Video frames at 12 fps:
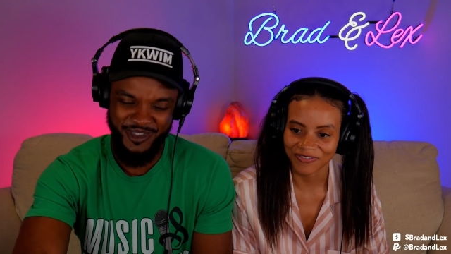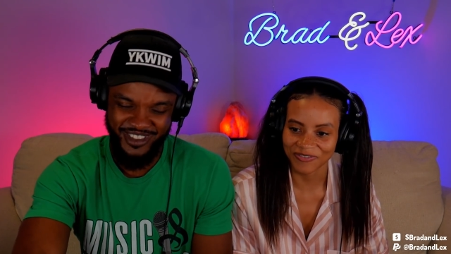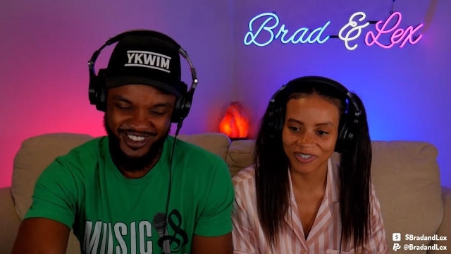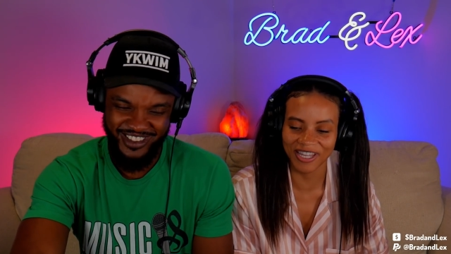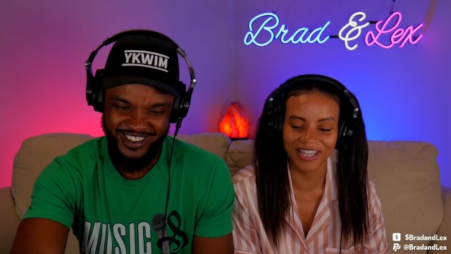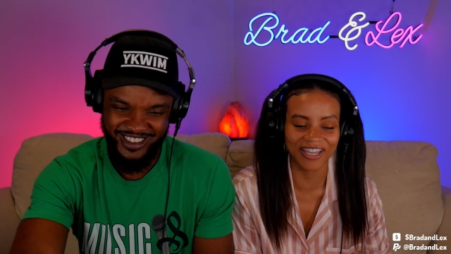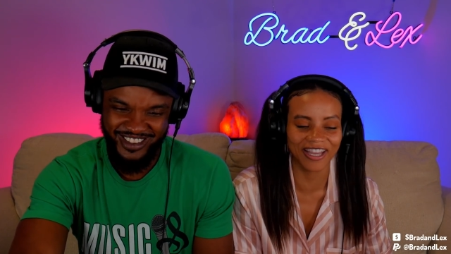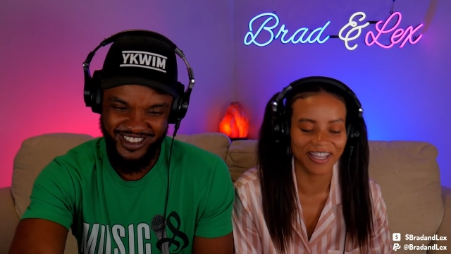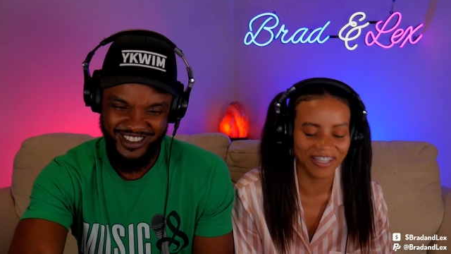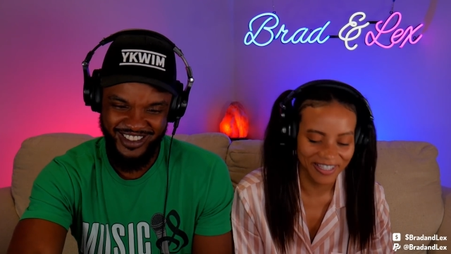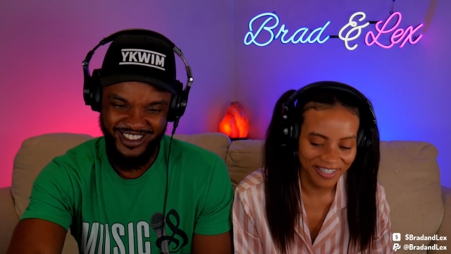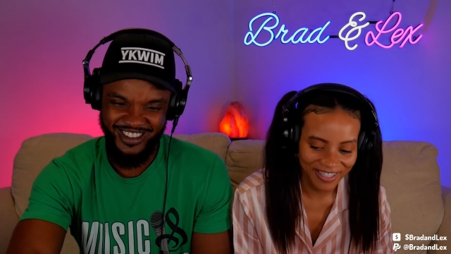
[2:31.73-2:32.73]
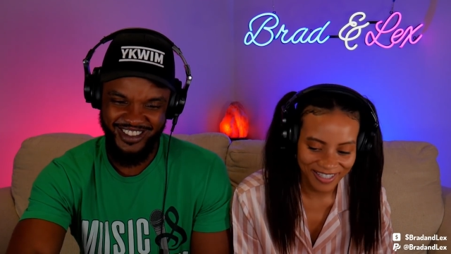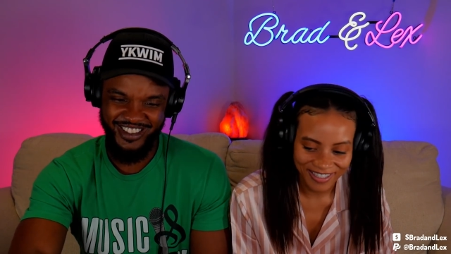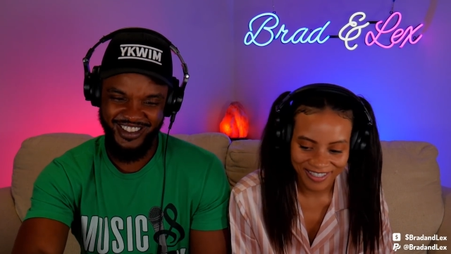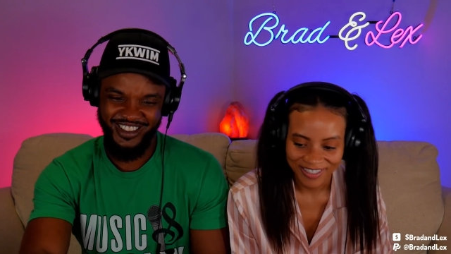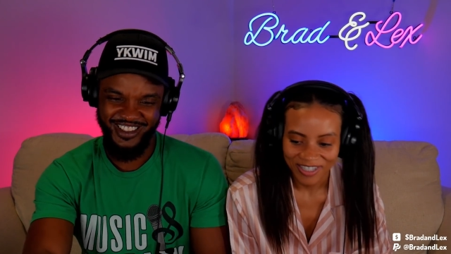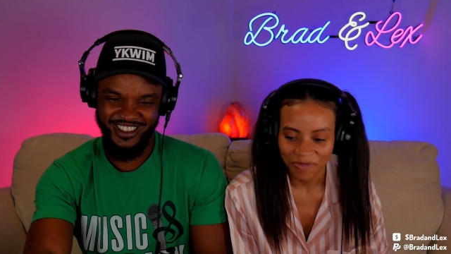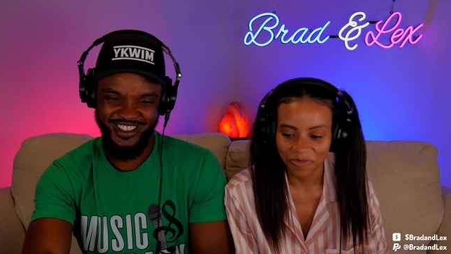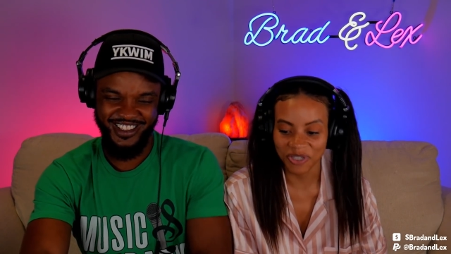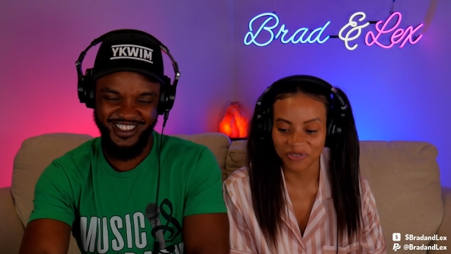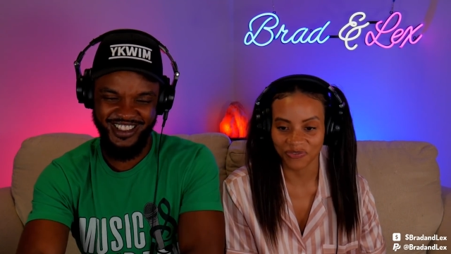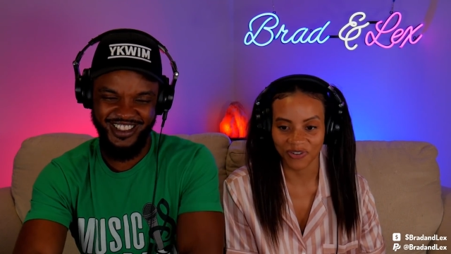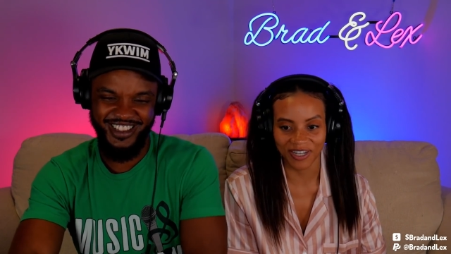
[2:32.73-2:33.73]
Speaker 1: but it's
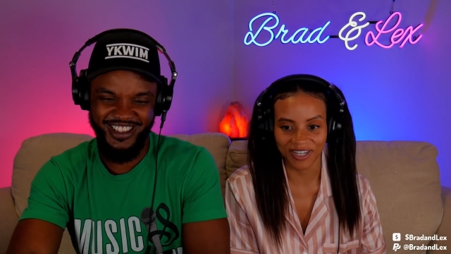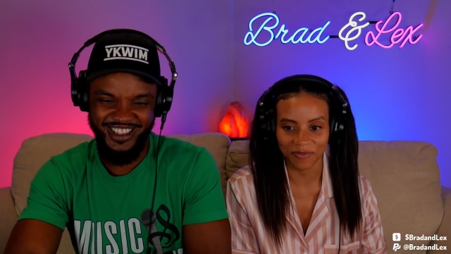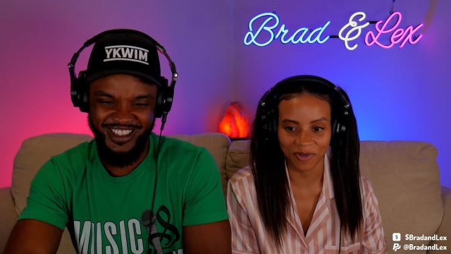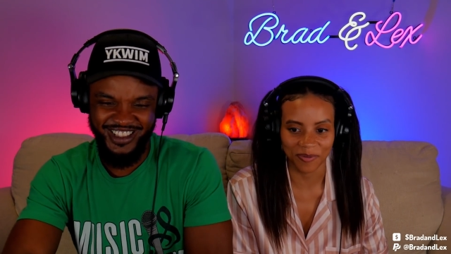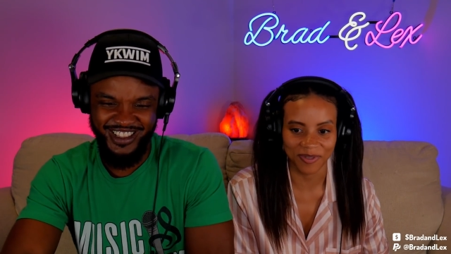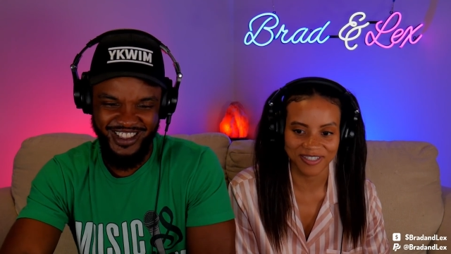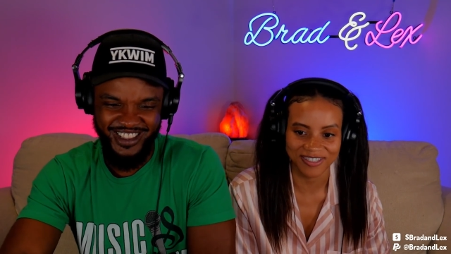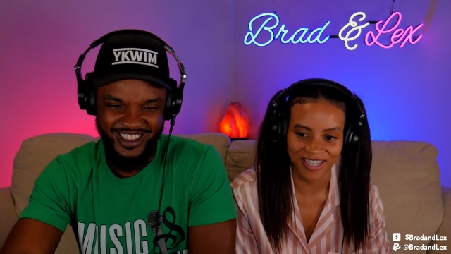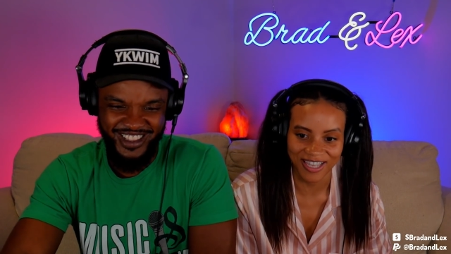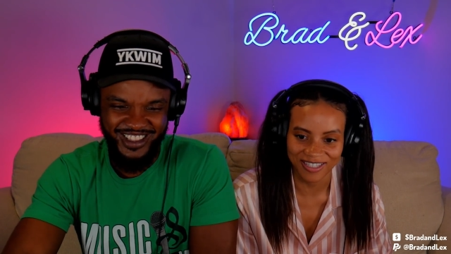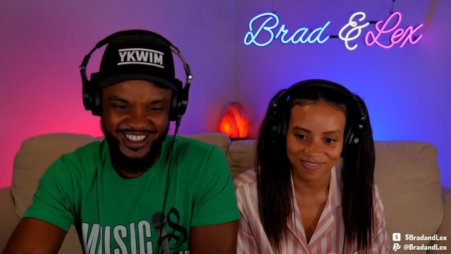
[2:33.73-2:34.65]
funny, but I mean it's like